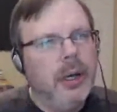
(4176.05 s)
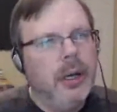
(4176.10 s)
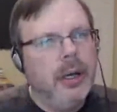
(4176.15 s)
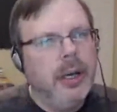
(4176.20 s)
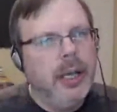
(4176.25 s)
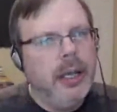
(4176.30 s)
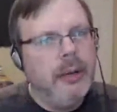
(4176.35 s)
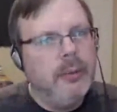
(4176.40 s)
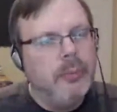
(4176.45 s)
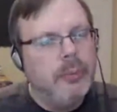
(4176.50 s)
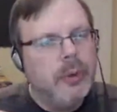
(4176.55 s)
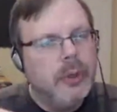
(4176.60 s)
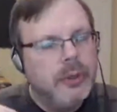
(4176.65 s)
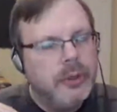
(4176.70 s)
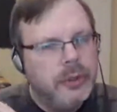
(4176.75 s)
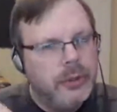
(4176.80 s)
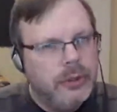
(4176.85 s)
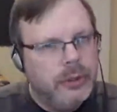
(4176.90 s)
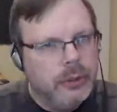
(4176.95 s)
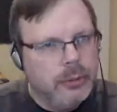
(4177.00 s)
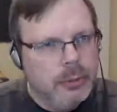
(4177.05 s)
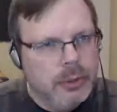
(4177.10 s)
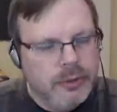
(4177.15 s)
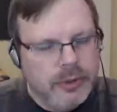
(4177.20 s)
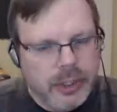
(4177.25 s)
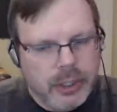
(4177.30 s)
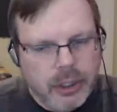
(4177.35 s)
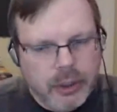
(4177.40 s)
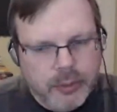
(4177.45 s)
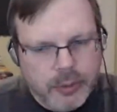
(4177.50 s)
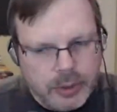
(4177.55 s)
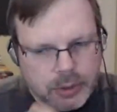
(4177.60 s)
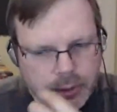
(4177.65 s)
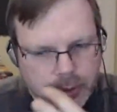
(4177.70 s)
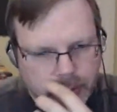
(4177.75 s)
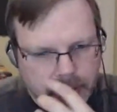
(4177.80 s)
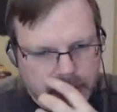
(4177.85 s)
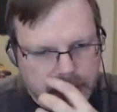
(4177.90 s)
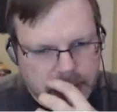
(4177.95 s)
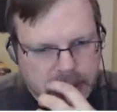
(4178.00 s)
And Rook, you're moving over
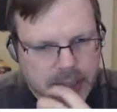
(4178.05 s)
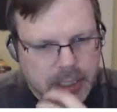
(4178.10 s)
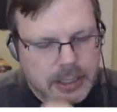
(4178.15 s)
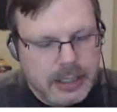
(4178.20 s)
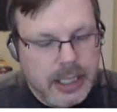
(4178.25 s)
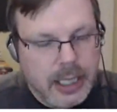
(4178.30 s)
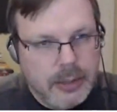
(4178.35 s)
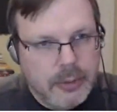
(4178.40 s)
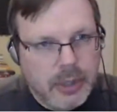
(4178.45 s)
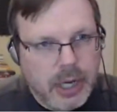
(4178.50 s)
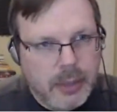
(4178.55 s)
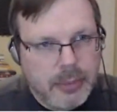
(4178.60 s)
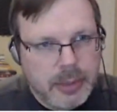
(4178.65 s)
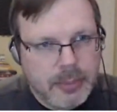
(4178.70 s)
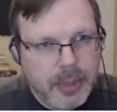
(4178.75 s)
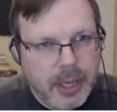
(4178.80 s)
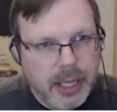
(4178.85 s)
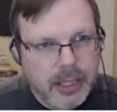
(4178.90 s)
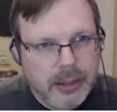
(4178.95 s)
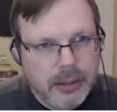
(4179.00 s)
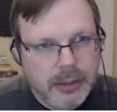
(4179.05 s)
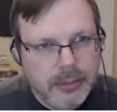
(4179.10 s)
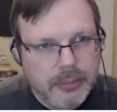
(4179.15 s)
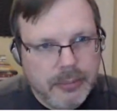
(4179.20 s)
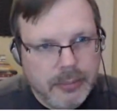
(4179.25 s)
towards the dead drop spot.